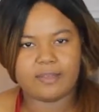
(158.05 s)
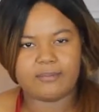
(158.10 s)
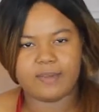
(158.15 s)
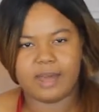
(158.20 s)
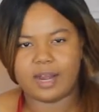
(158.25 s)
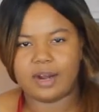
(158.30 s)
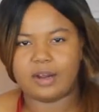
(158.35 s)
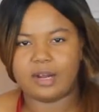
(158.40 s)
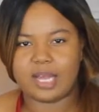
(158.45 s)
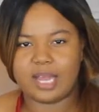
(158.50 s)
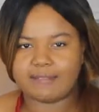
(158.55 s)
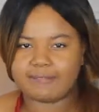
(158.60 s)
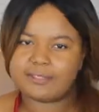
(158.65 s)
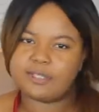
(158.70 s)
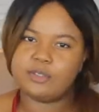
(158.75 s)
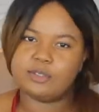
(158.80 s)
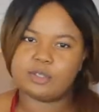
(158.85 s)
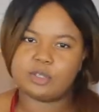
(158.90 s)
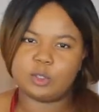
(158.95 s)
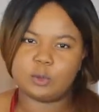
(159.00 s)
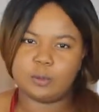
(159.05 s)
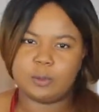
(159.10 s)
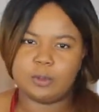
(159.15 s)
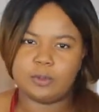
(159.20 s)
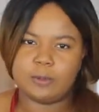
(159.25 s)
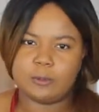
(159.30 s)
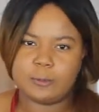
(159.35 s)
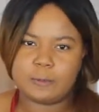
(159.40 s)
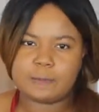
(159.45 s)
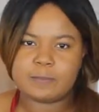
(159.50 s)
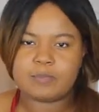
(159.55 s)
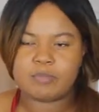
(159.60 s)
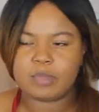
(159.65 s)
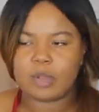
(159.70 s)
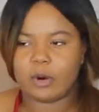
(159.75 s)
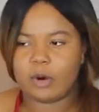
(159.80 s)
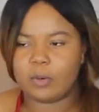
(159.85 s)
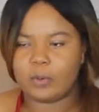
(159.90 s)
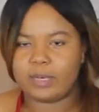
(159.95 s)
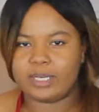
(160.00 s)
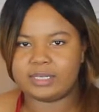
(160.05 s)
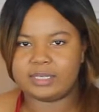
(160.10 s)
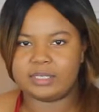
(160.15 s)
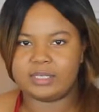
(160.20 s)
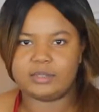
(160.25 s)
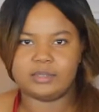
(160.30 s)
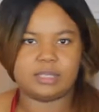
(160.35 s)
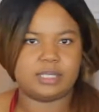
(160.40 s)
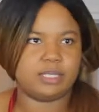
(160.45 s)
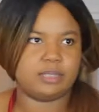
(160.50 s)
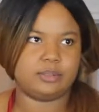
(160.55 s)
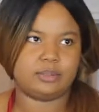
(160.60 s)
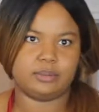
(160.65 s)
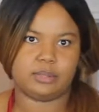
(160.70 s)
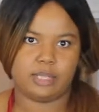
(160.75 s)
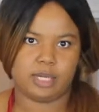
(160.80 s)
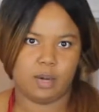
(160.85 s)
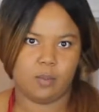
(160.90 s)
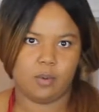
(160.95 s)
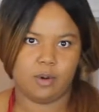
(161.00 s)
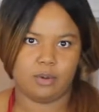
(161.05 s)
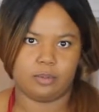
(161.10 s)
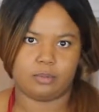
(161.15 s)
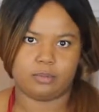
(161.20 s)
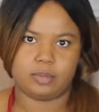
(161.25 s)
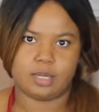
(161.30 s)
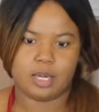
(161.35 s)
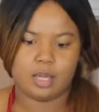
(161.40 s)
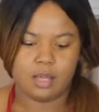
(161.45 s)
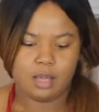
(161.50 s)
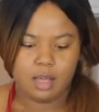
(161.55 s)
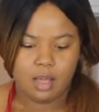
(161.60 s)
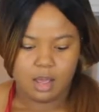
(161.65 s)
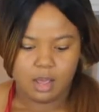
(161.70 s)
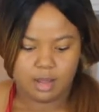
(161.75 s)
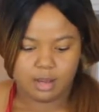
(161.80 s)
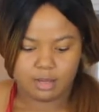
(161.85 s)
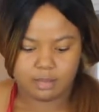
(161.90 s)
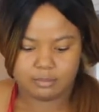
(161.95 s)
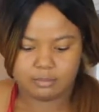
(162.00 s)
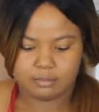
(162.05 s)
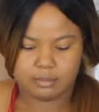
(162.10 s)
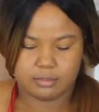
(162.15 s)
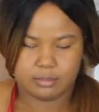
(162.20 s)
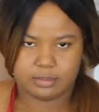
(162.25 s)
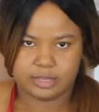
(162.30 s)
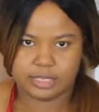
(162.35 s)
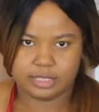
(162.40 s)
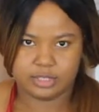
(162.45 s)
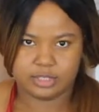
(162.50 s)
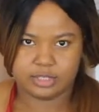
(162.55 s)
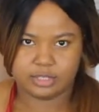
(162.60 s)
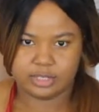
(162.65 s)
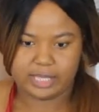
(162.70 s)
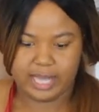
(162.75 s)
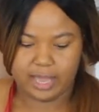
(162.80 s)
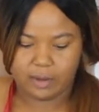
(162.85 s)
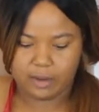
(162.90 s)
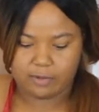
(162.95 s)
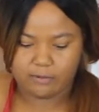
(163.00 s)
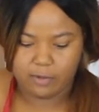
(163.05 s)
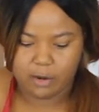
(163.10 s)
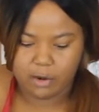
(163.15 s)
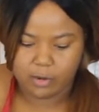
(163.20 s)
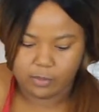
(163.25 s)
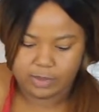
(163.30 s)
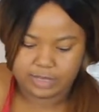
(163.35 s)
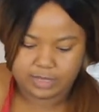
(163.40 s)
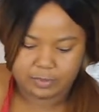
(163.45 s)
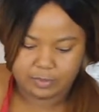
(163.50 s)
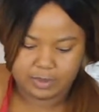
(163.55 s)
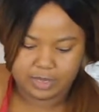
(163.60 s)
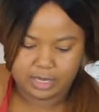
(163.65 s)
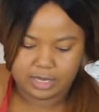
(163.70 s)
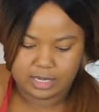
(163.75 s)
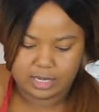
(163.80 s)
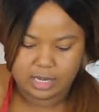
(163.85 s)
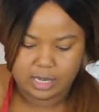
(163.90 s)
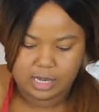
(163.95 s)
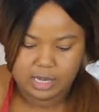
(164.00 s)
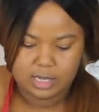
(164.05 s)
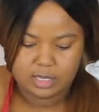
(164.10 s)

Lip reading: If I don't have to use a spoon or waste a utensil, then I won't. That's just how I've always been.